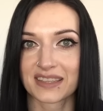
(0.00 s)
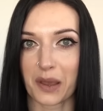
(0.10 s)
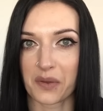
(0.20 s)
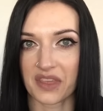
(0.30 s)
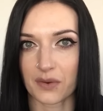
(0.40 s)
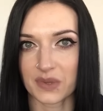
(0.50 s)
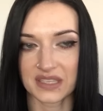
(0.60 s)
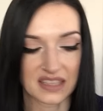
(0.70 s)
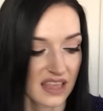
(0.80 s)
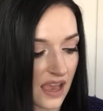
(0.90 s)
So there
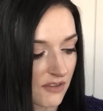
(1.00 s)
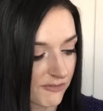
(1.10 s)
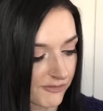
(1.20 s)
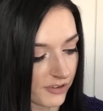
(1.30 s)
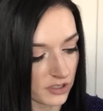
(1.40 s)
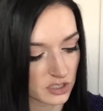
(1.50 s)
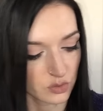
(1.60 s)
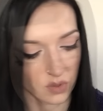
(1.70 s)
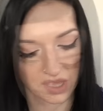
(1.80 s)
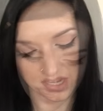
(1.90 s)
was that
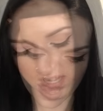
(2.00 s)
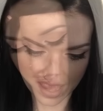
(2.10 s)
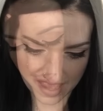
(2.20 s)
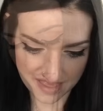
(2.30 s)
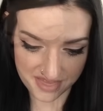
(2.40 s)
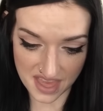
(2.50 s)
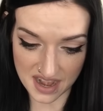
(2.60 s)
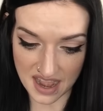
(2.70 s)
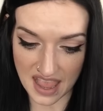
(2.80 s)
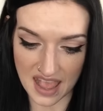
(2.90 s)
first one. I
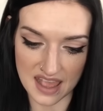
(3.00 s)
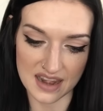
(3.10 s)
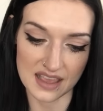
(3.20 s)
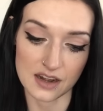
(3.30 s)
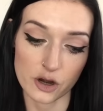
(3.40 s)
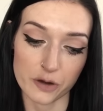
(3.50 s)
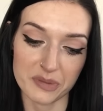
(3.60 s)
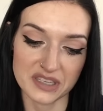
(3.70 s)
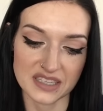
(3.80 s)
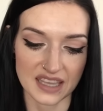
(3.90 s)
then had an
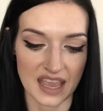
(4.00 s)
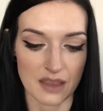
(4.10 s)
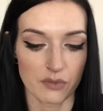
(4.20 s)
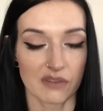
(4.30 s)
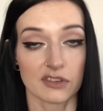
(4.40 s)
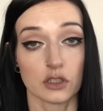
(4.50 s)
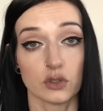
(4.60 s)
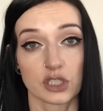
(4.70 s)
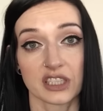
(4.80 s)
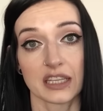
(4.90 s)
Urban Decay
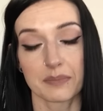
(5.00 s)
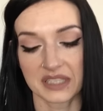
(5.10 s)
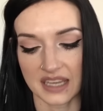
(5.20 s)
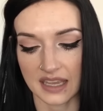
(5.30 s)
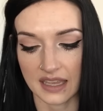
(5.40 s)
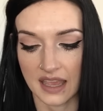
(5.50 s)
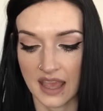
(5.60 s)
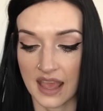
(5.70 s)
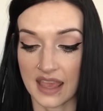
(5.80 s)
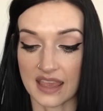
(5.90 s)
Revolution lipstick
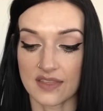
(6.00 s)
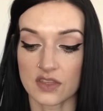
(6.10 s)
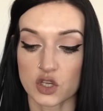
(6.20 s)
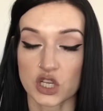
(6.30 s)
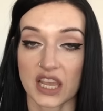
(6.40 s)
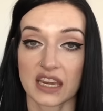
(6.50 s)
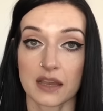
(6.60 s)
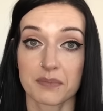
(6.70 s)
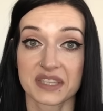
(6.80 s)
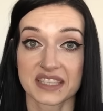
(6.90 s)
in the shade
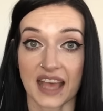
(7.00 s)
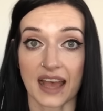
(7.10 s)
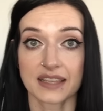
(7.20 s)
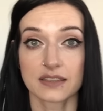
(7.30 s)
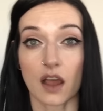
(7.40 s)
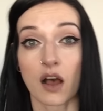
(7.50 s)
Obsessed.